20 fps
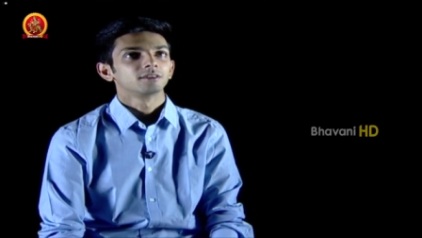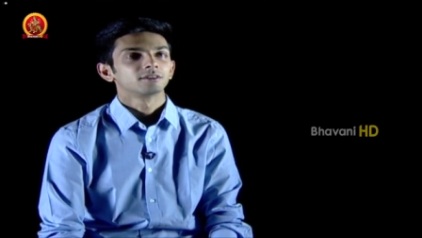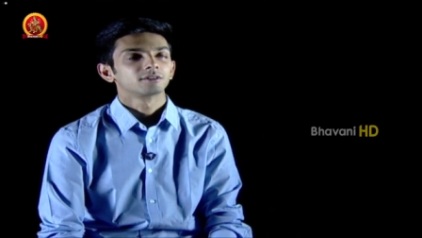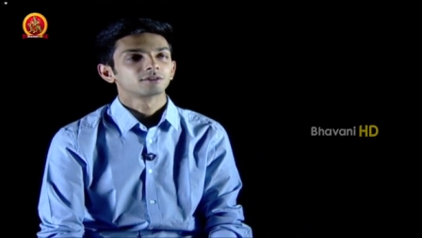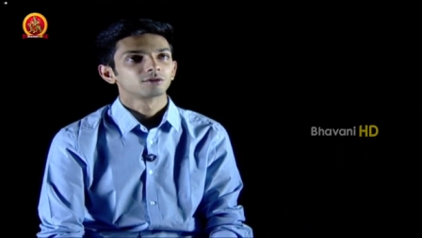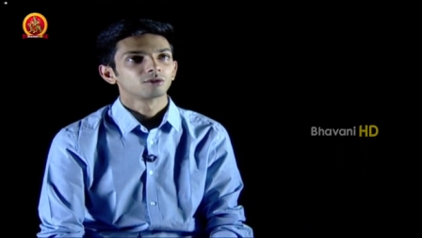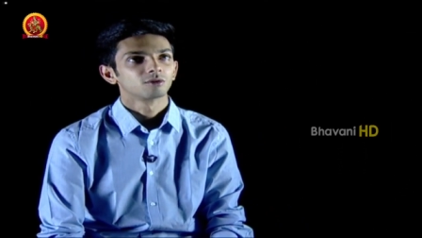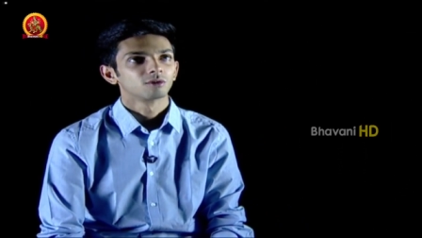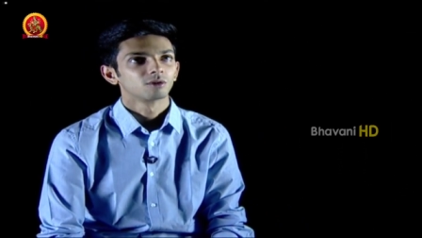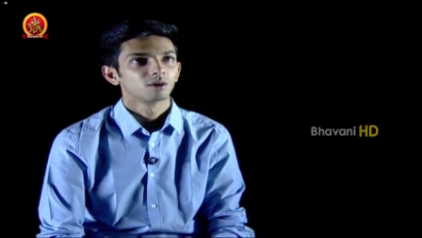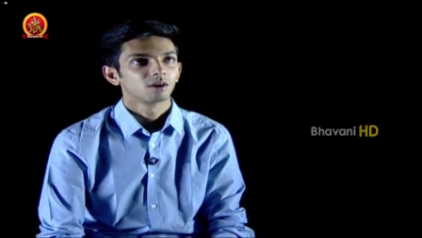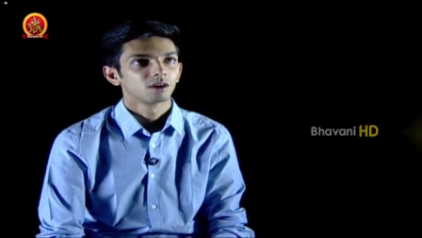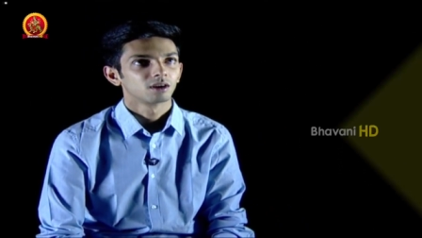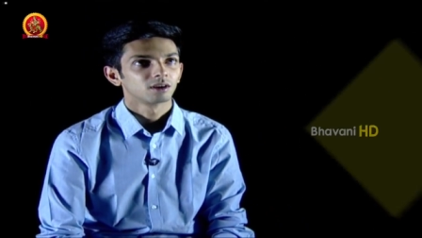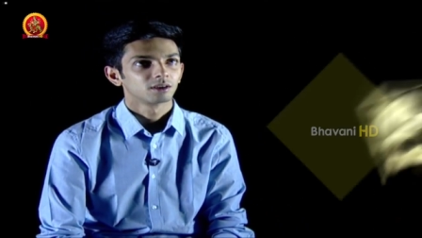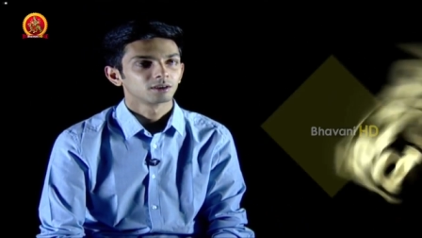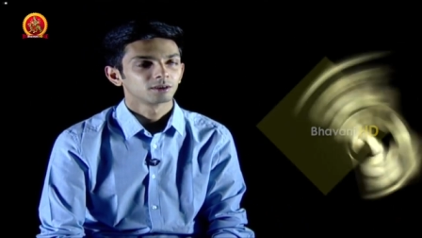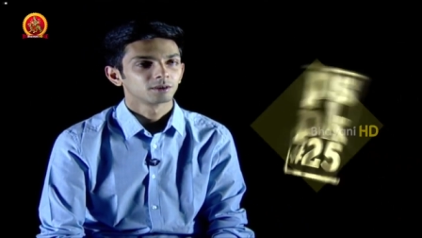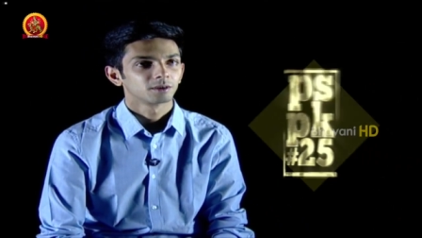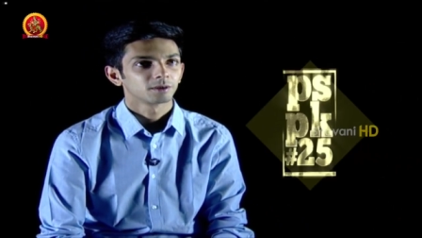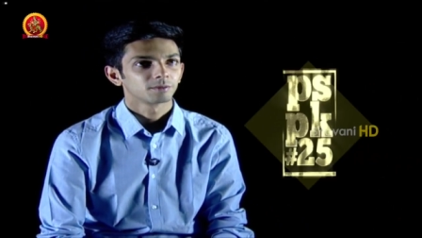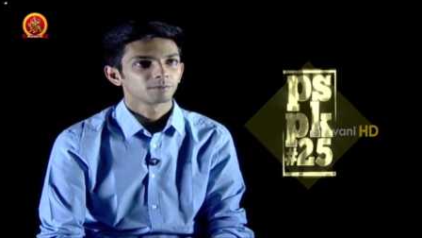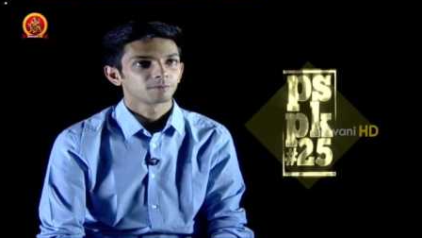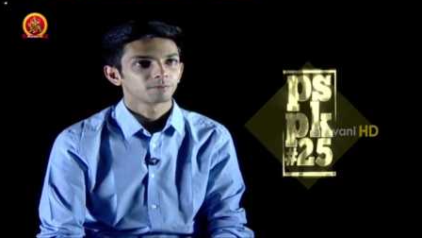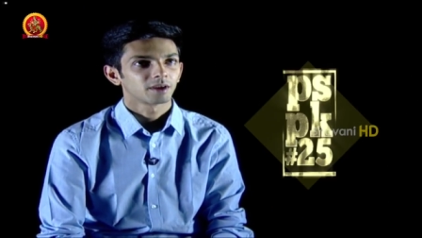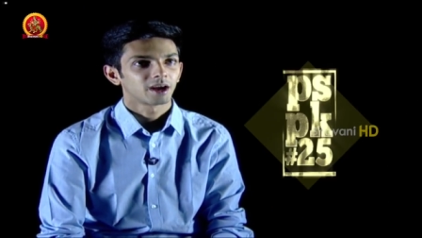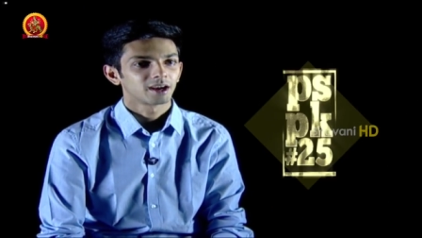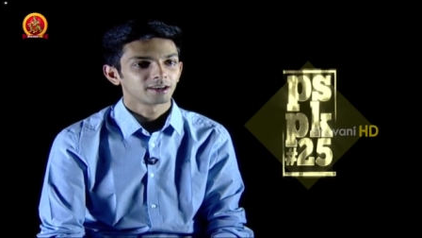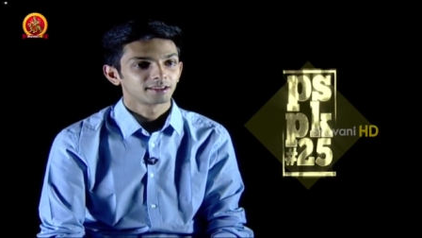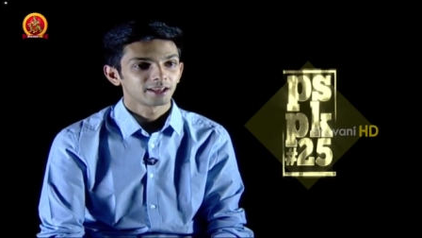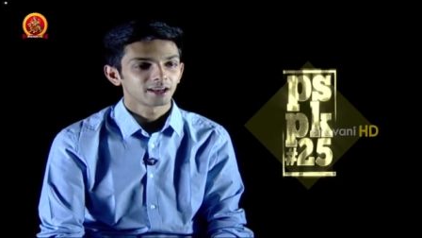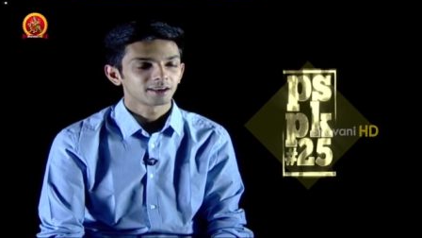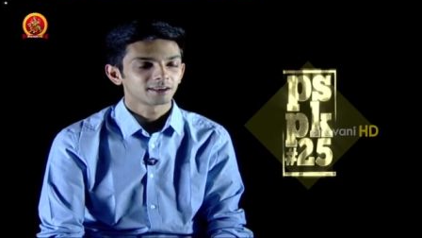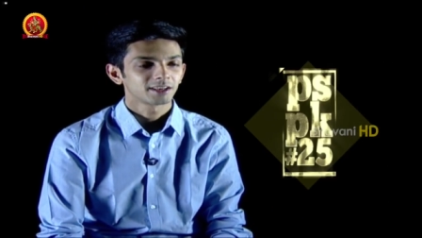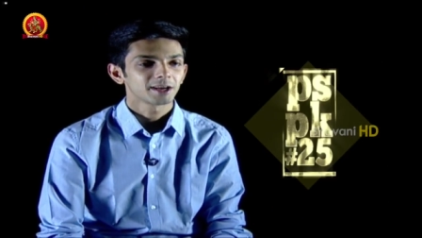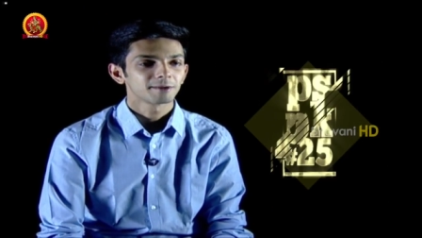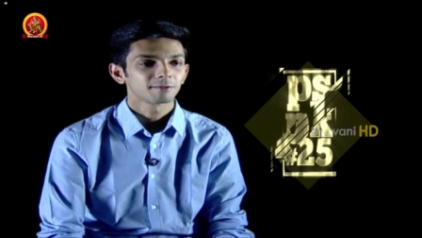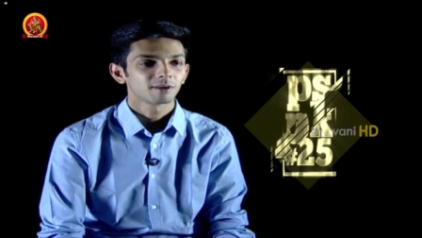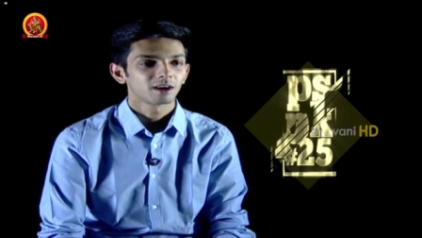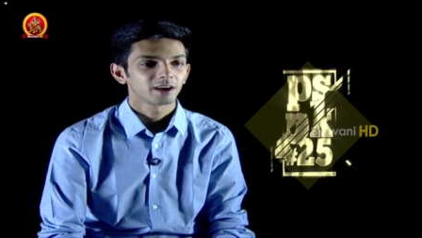So at that
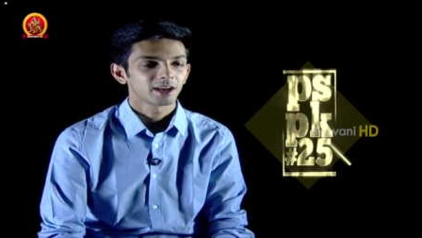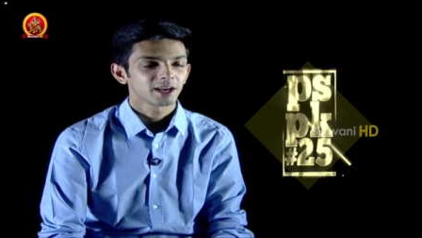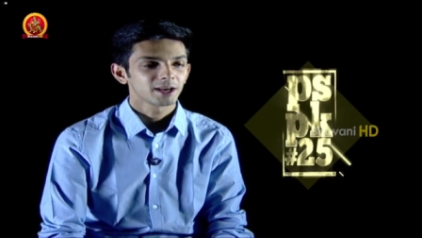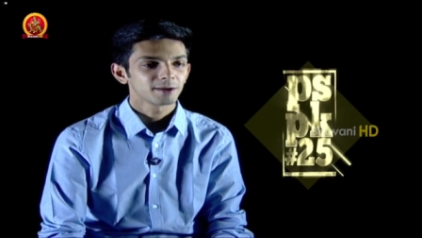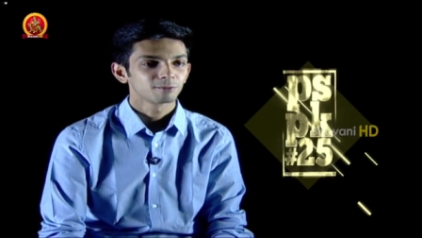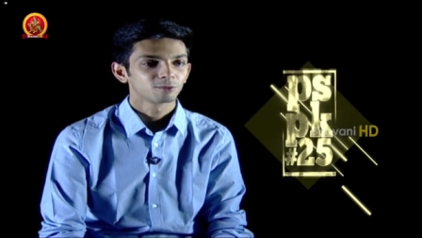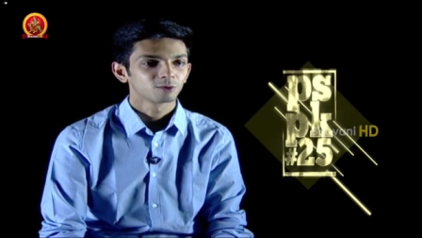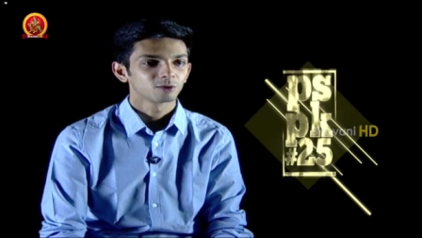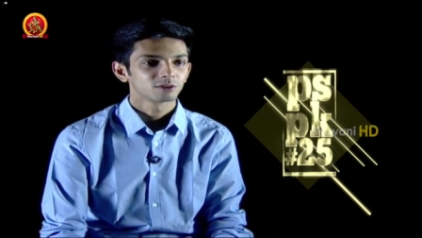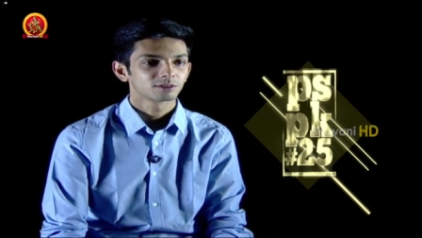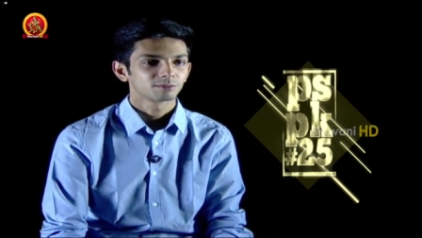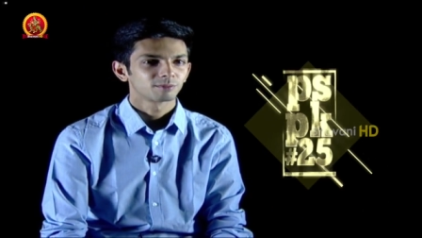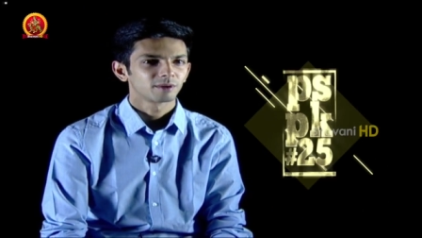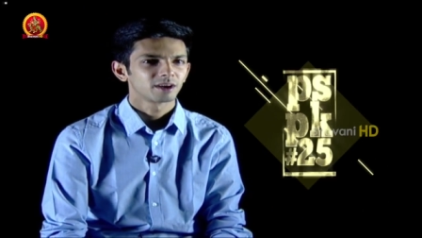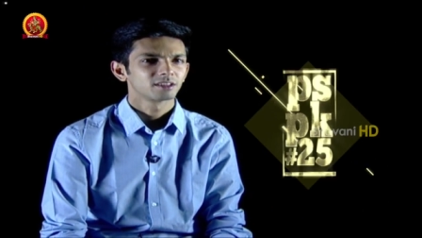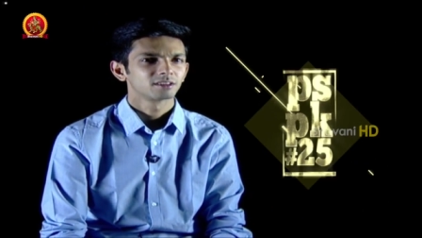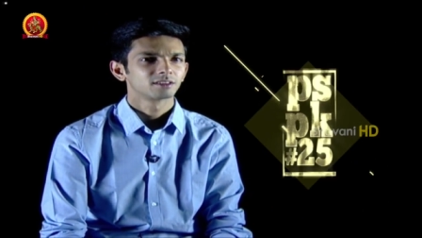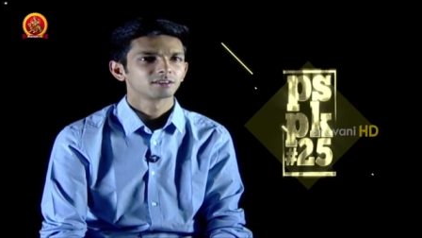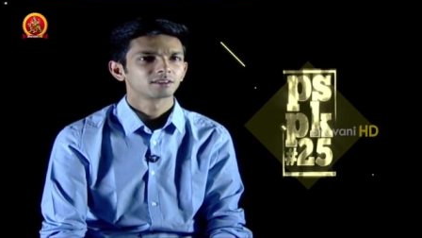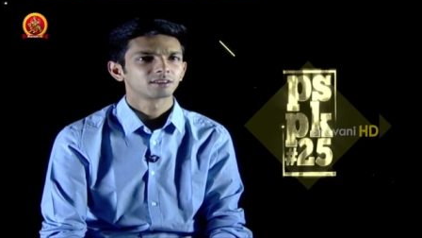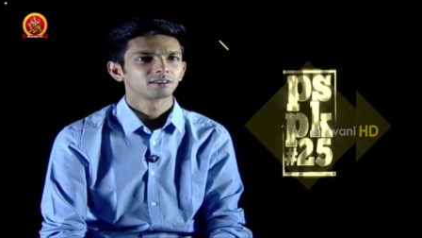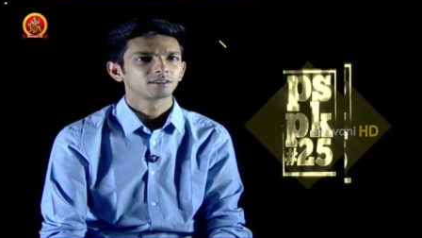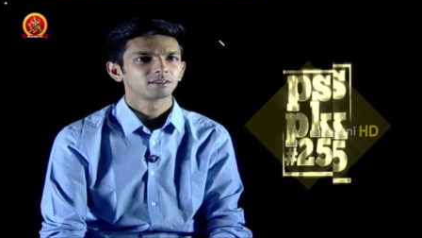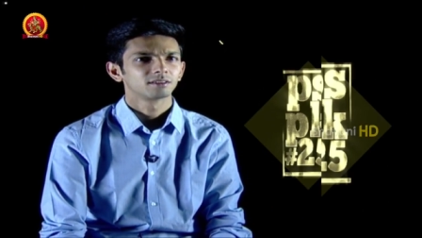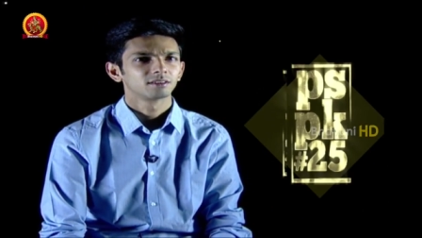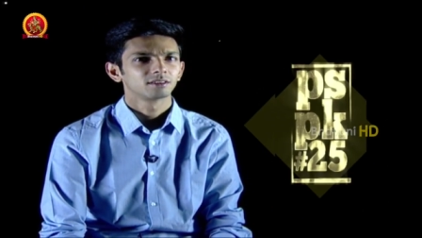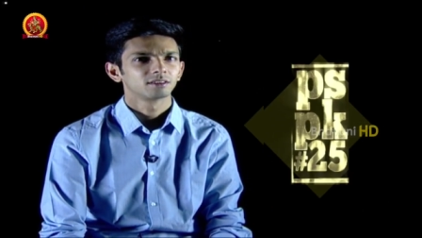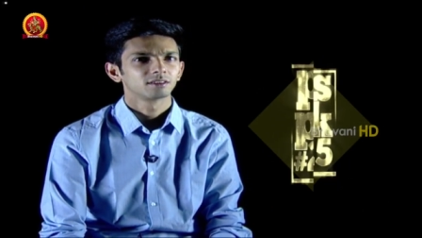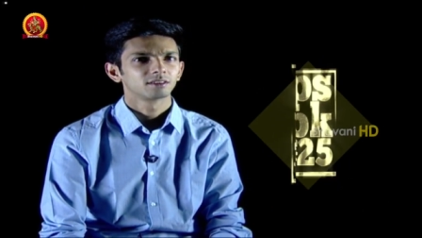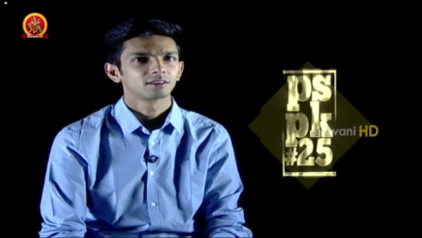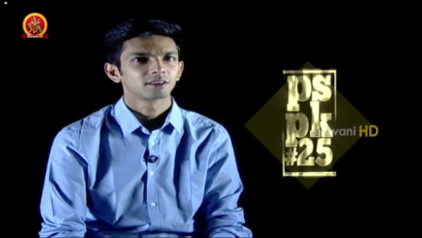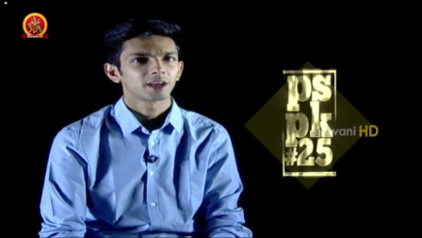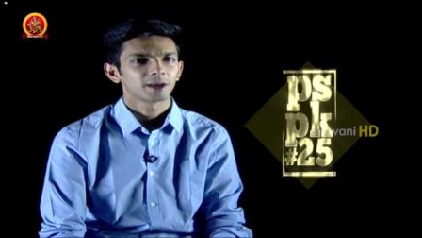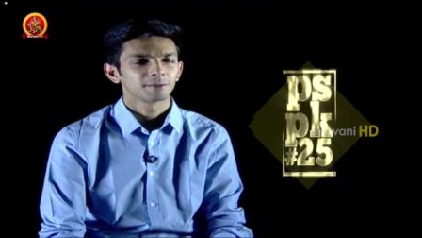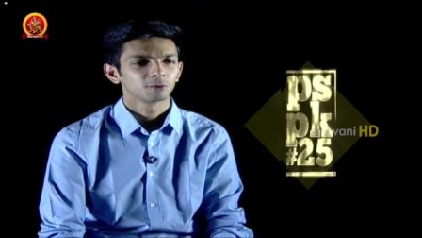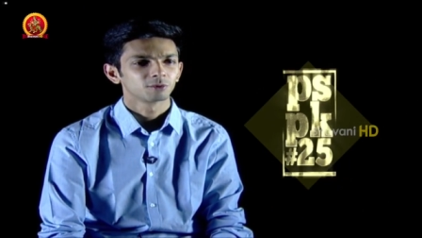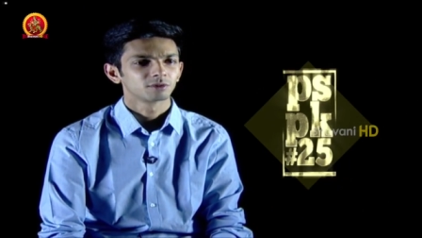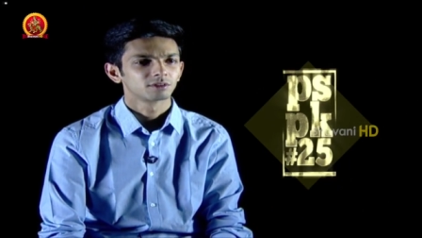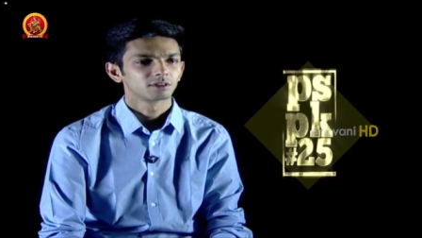time our aim was, by the time you